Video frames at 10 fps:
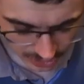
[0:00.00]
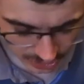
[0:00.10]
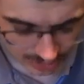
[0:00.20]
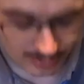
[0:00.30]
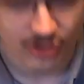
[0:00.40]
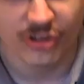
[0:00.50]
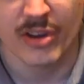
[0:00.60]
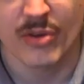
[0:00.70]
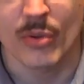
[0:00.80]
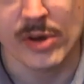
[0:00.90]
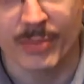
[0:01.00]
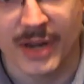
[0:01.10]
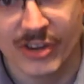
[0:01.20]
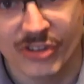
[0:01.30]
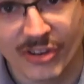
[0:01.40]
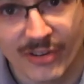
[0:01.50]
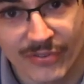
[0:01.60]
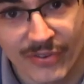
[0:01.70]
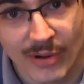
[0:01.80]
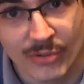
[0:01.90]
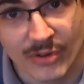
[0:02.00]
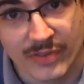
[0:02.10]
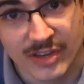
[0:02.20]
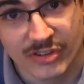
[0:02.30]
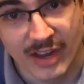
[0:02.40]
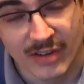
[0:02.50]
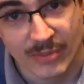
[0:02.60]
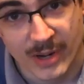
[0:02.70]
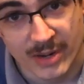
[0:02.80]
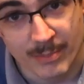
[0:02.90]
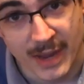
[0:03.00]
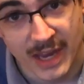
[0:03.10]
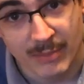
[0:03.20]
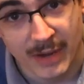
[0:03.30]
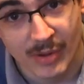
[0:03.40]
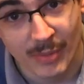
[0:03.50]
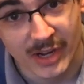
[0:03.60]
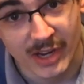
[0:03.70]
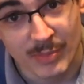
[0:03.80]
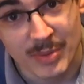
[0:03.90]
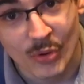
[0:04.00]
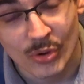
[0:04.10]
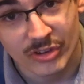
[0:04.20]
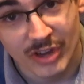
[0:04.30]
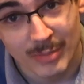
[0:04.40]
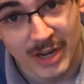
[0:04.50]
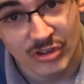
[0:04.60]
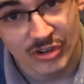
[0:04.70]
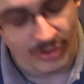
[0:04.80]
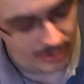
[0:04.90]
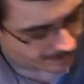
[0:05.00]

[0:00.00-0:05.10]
So I'm going to show you all the places I've found on these that have radium paint. Bear in mind there could be more contamination on